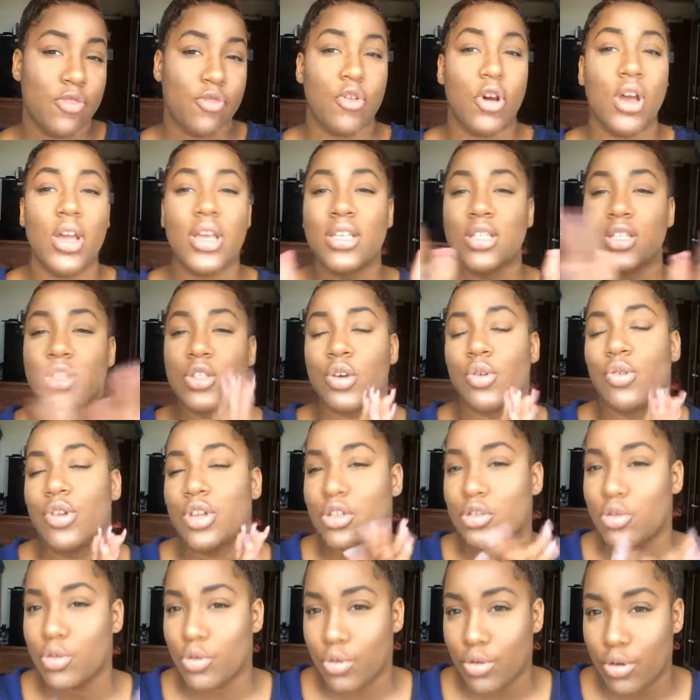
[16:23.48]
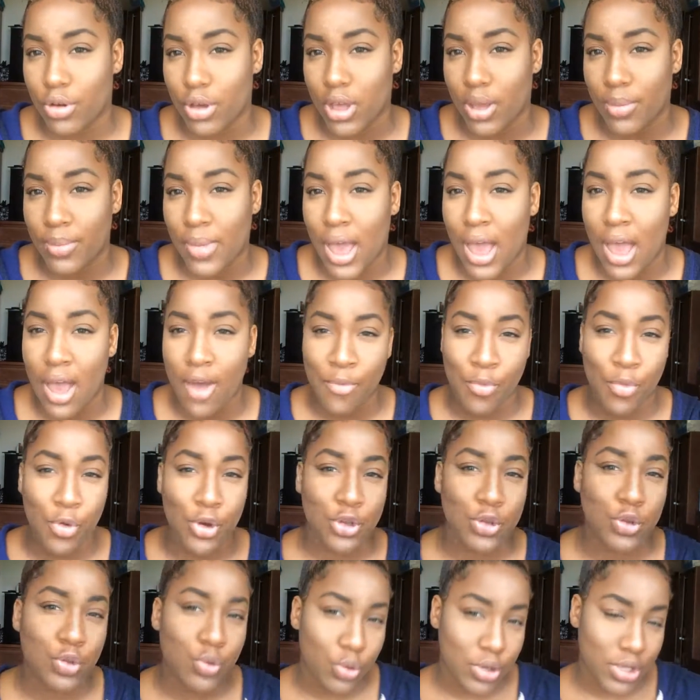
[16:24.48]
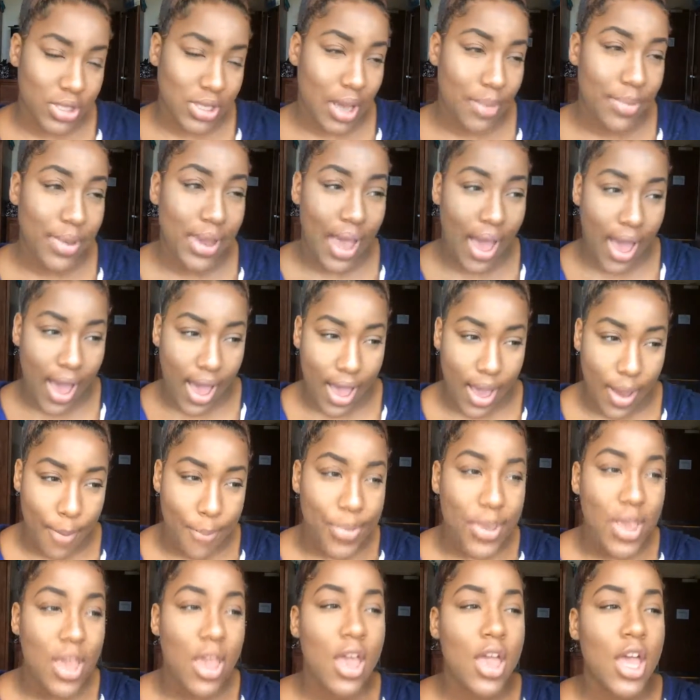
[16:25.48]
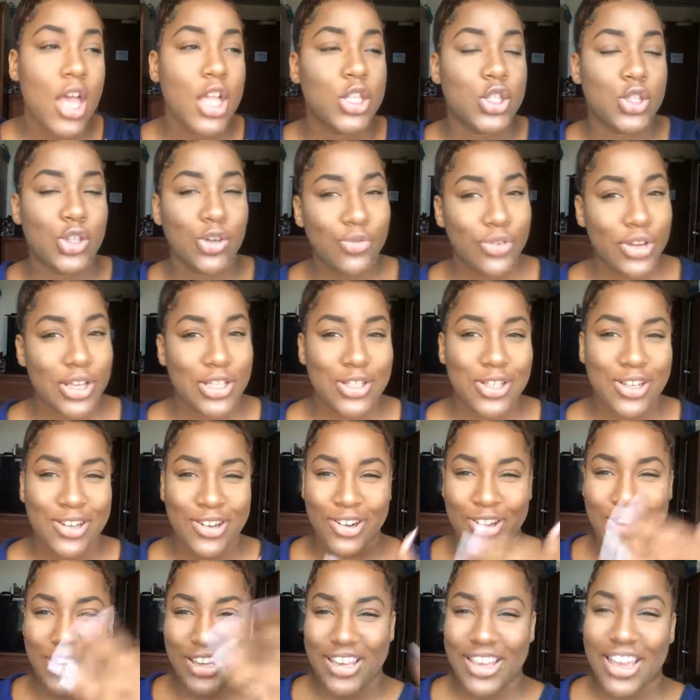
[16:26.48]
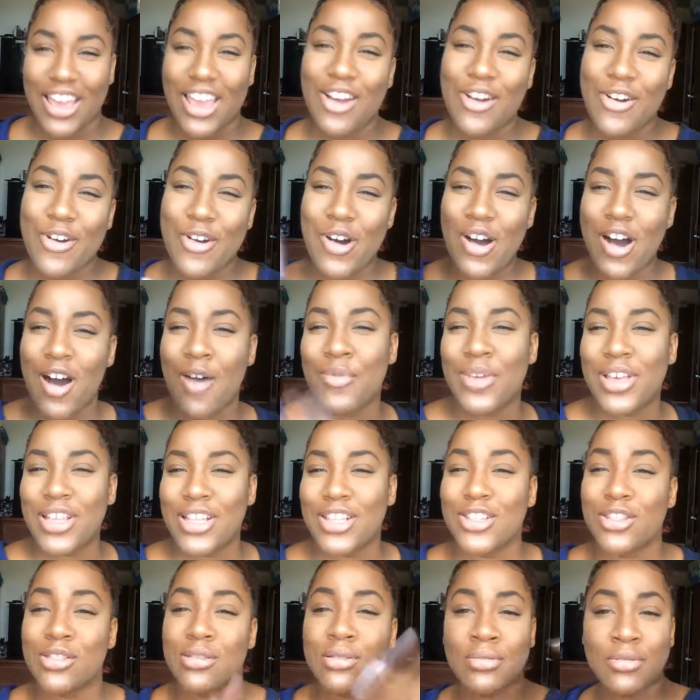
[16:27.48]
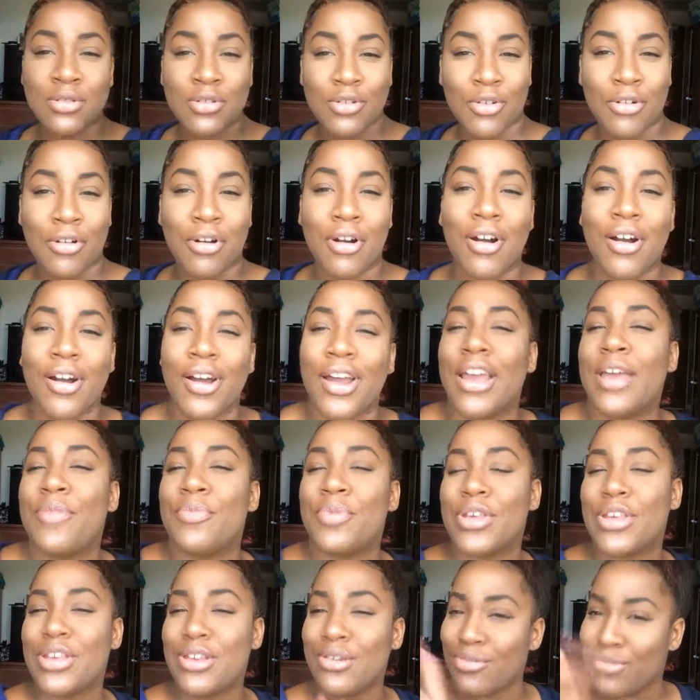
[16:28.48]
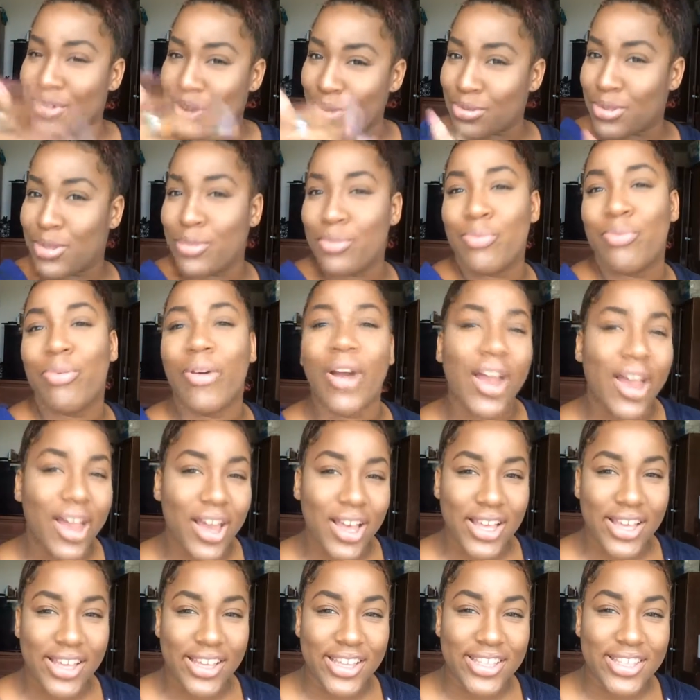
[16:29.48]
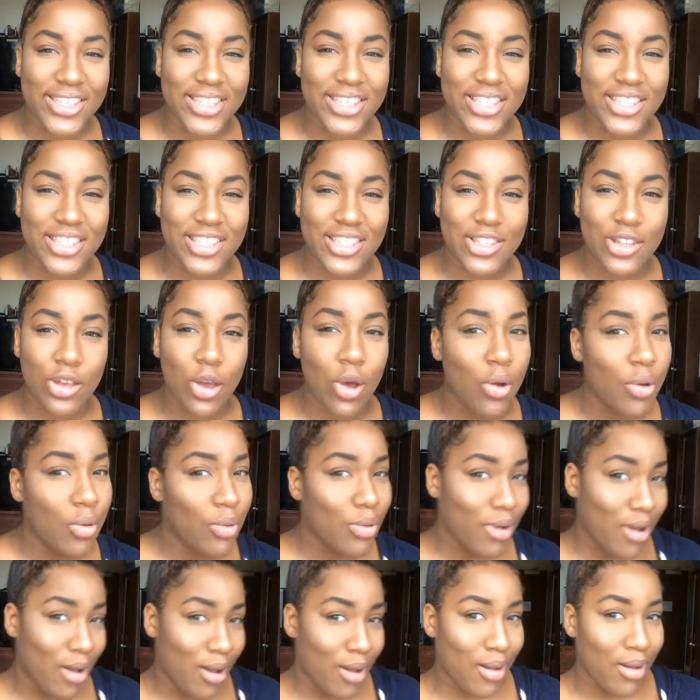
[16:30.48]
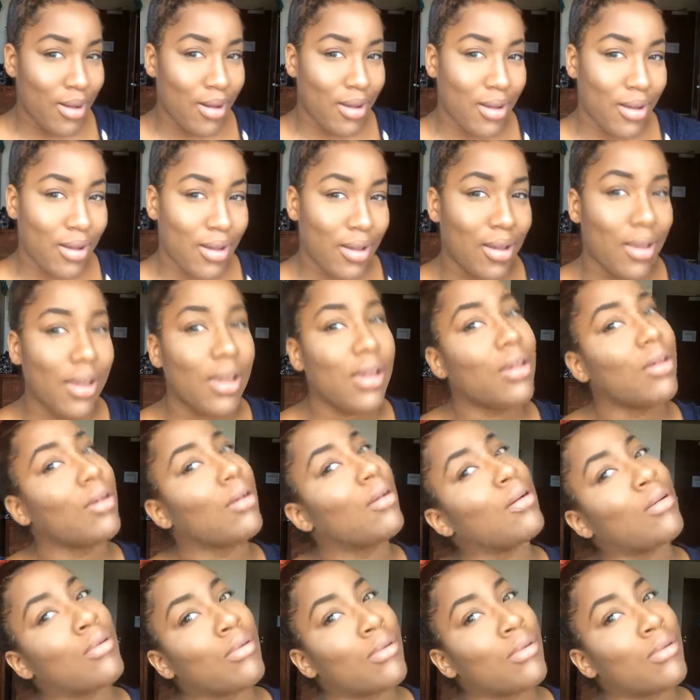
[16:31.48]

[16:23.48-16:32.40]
What is story time? I have more stories coming up. Don't forget to like, comment, subscribe. You know the rest. Okay.